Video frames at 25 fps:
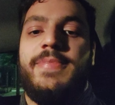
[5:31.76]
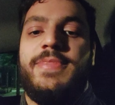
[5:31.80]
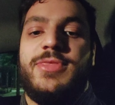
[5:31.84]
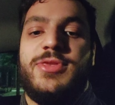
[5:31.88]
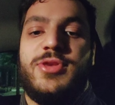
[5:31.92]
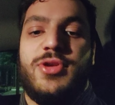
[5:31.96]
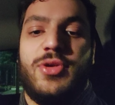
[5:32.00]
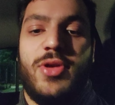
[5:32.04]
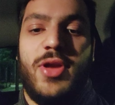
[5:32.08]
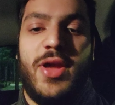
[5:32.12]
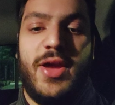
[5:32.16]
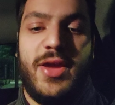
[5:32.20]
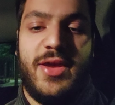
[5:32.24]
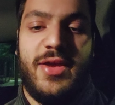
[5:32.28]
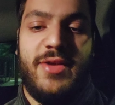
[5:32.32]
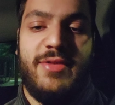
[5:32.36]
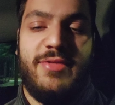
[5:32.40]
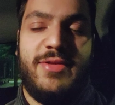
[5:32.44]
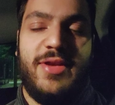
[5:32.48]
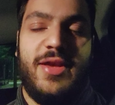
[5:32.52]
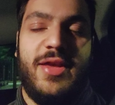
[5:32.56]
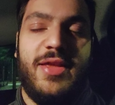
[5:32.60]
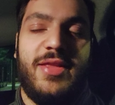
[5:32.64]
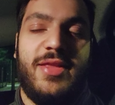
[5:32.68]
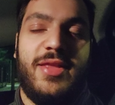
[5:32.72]
So like I
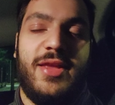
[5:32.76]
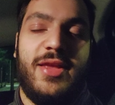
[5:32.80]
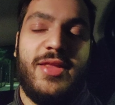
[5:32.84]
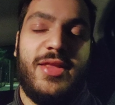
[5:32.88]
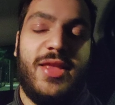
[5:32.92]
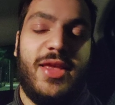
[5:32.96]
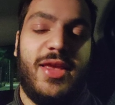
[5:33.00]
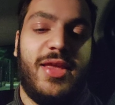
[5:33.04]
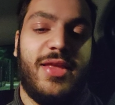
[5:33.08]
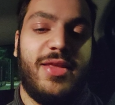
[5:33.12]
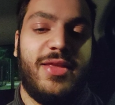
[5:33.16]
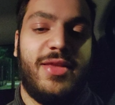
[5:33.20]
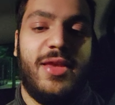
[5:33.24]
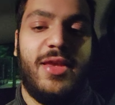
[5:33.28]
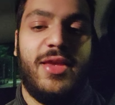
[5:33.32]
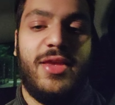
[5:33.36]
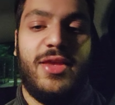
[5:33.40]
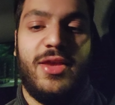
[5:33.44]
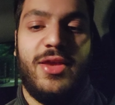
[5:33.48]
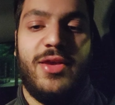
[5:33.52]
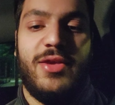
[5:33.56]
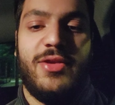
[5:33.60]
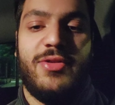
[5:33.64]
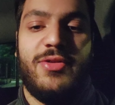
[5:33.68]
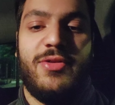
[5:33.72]
said, that they can take
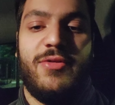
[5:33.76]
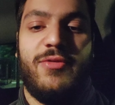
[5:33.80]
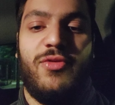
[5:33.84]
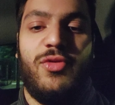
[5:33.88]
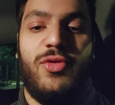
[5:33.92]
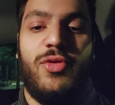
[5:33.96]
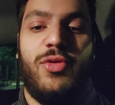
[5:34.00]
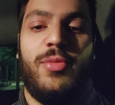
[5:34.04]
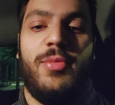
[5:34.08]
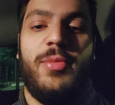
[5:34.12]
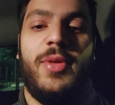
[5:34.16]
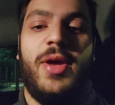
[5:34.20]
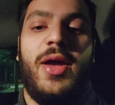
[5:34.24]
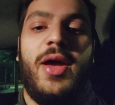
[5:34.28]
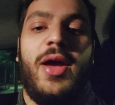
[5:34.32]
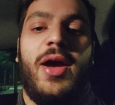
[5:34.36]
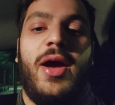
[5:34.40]
years to form.